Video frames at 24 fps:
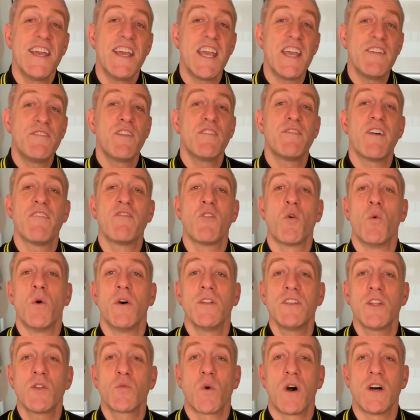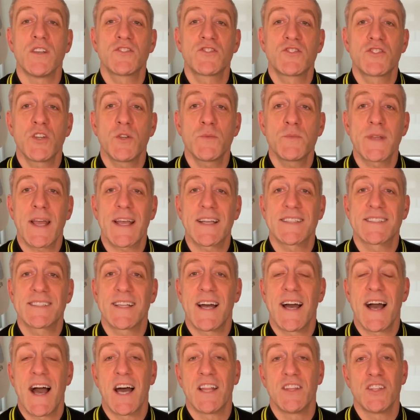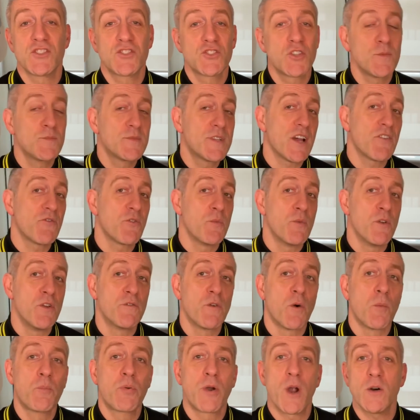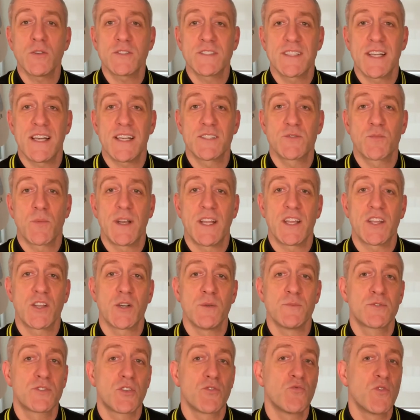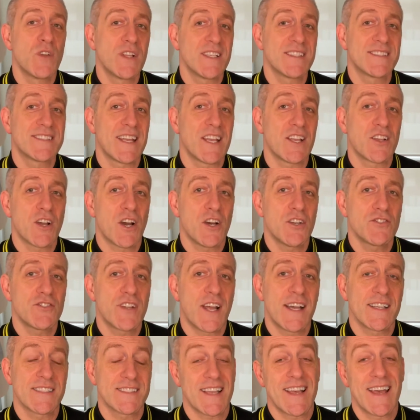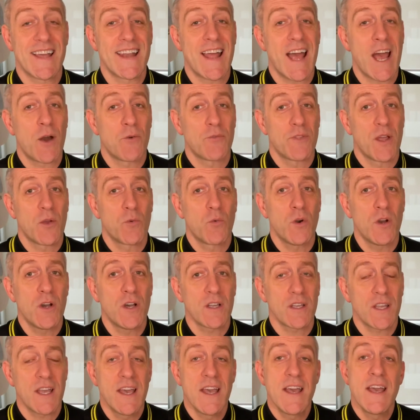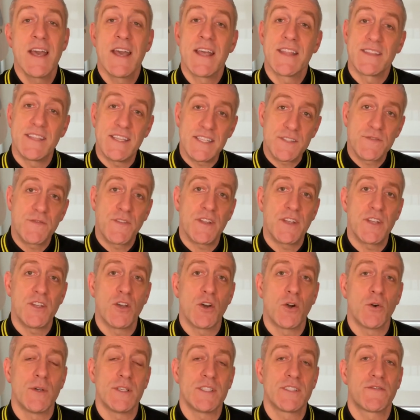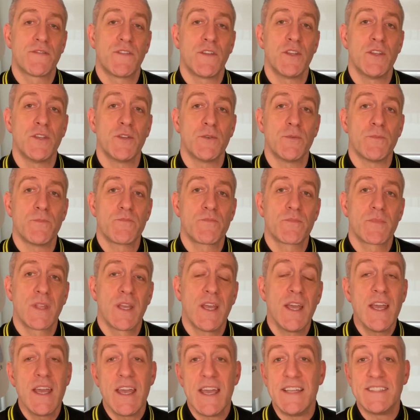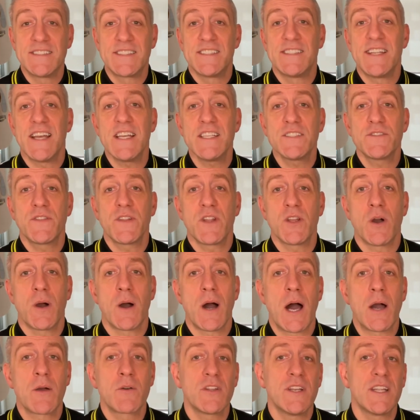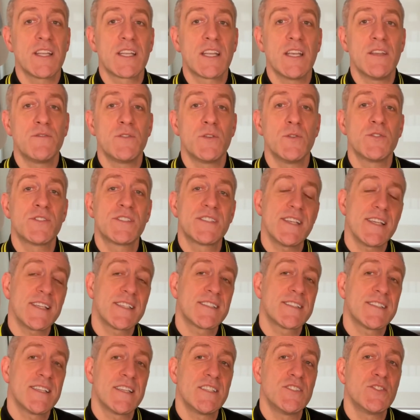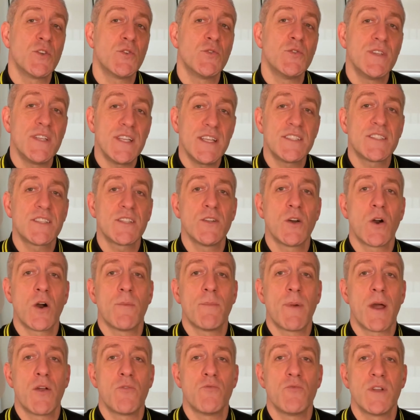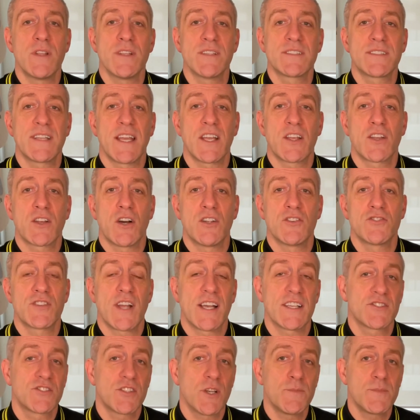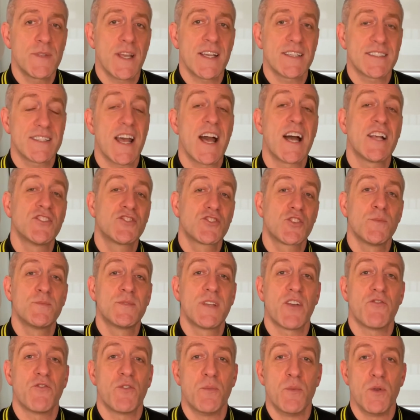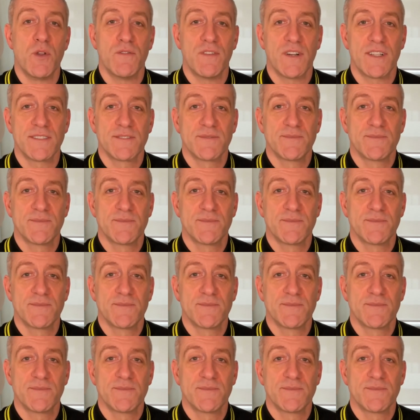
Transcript: If you've ever wondered what subjects are and the subject removal process when it comes to real estate contracts and how they work, this video is for you. In today's video, I'm going to give you six things you need to know about real estate contract subjects and subject removal.